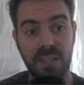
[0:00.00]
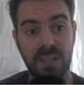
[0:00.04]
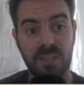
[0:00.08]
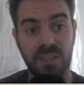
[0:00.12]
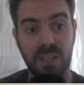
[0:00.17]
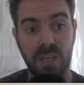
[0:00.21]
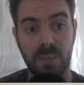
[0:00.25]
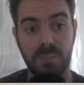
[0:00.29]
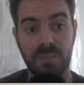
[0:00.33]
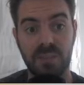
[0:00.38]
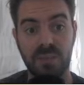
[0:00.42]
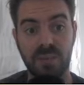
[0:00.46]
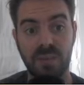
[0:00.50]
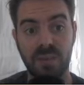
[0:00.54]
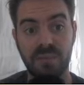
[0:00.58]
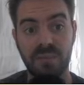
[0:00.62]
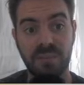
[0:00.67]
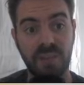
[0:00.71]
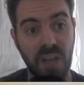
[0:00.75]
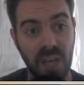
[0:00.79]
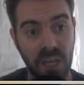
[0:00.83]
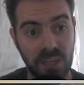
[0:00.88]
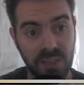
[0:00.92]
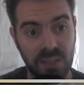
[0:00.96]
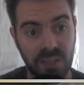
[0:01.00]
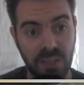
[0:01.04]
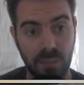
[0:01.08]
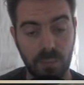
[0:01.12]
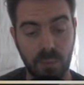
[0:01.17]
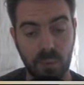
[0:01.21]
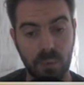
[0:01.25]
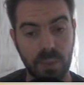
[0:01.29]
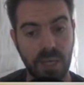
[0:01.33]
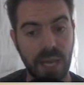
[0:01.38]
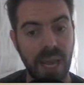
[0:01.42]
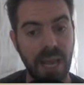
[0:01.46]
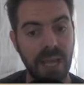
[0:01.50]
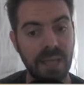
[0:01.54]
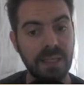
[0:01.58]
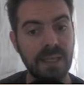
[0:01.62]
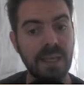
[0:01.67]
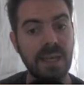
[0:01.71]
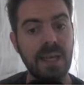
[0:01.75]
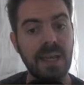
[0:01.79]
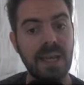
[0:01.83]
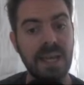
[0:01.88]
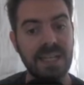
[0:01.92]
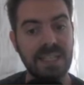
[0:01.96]
in terms of converting them all yet.
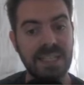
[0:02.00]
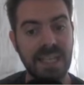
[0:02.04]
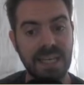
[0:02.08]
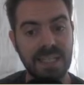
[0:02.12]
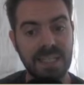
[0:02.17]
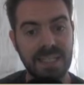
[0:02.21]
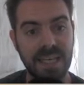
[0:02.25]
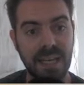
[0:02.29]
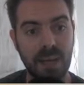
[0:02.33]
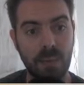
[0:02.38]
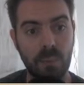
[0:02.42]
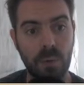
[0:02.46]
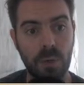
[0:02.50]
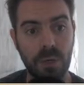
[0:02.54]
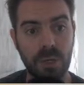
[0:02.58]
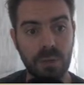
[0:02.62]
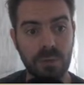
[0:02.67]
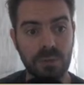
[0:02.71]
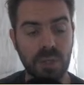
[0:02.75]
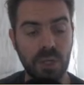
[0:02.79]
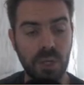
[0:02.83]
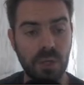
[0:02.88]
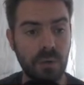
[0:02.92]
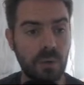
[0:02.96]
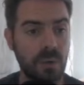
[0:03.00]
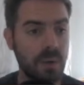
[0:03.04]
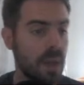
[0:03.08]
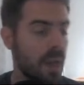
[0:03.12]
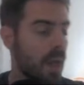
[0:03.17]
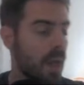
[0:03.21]
He tends to get one or two.